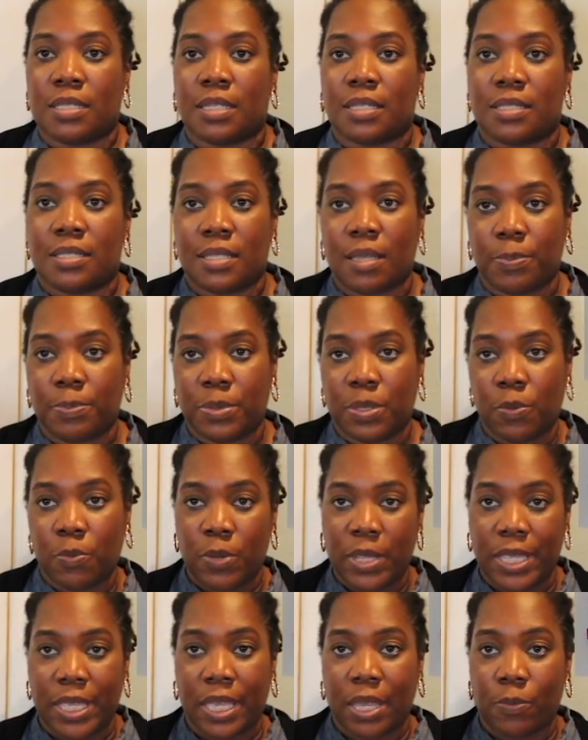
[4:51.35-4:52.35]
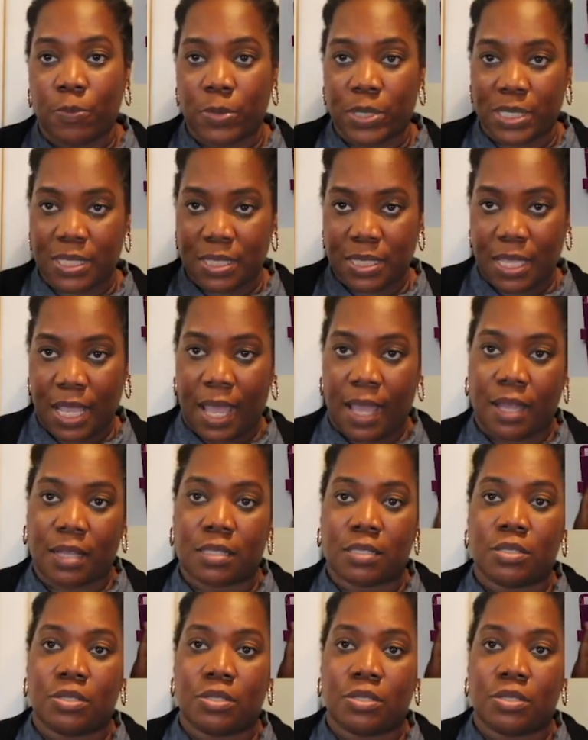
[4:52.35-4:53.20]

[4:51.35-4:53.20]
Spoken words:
except the weekend was stacked.